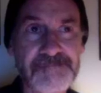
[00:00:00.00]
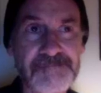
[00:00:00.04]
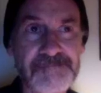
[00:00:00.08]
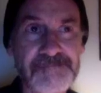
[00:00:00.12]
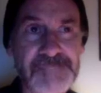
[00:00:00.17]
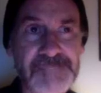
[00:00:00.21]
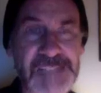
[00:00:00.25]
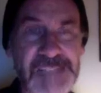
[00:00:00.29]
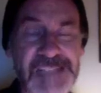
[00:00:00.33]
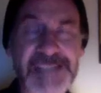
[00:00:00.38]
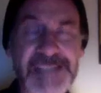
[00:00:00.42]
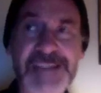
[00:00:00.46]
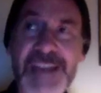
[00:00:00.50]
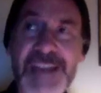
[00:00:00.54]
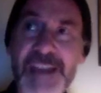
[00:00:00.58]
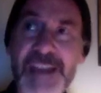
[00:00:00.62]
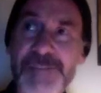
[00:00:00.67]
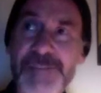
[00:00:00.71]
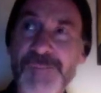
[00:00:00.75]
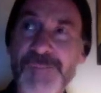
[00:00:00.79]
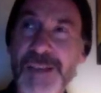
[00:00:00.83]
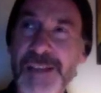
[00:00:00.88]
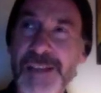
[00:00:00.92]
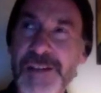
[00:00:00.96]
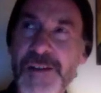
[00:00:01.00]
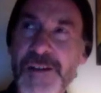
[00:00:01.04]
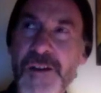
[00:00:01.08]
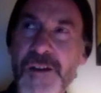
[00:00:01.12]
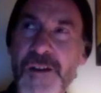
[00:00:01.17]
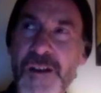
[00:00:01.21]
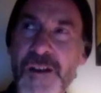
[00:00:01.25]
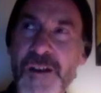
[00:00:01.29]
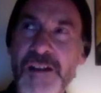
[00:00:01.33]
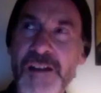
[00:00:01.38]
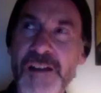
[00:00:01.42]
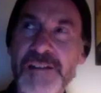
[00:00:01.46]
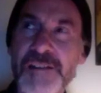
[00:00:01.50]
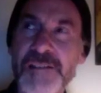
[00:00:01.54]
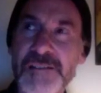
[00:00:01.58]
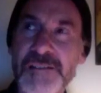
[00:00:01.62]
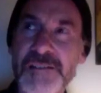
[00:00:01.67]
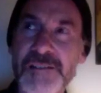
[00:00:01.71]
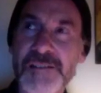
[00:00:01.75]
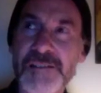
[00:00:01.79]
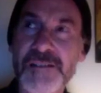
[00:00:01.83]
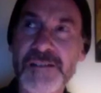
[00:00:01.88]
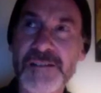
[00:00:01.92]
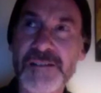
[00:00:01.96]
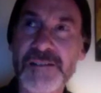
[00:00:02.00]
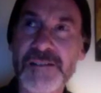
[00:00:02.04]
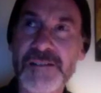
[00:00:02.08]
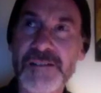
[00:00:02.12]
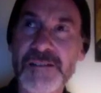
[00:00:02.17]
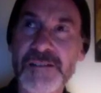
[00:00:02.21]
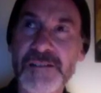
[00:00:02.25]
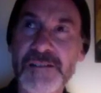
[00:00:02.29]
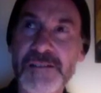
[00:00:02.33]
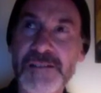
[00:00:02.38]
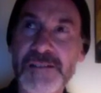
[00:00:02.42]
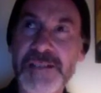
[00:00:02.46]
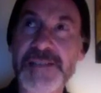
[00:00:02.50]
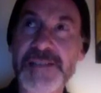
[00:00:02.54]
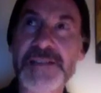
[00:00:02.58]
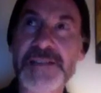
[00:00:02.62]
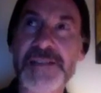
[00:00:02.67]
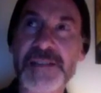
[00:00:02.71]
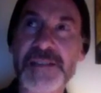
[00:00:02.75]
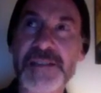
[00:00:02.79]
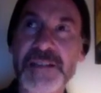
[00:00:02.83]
I sat in my car, listening.